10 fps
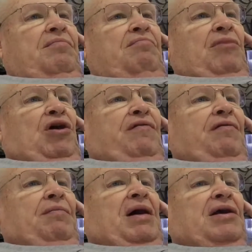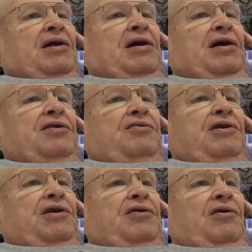move about
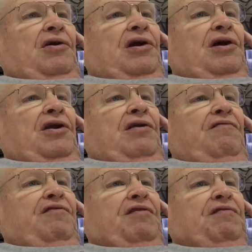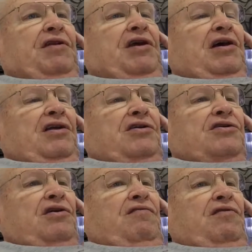$100 or
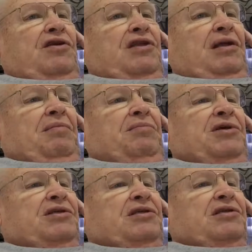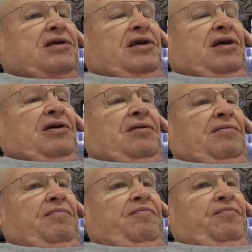$150 over into that business account,
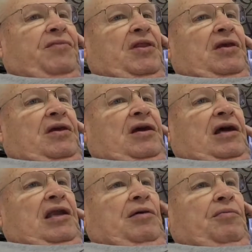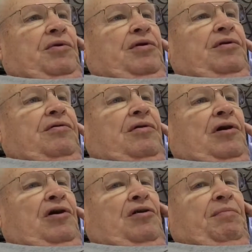and it would
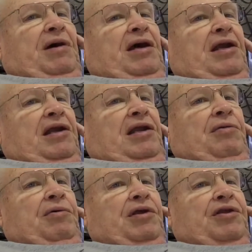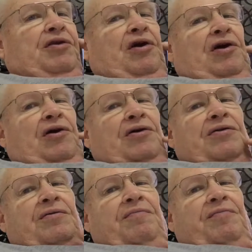automatically withdraw
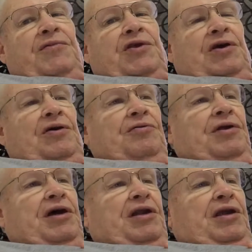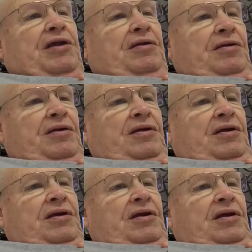to GoDaddy
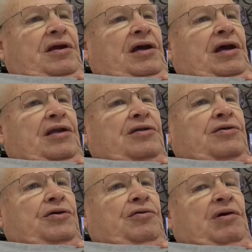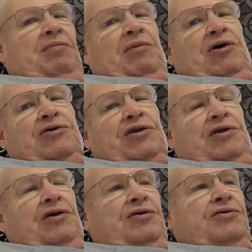and to
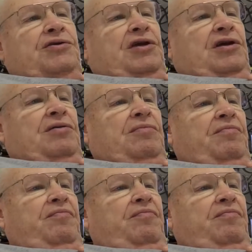InMotion Hosting.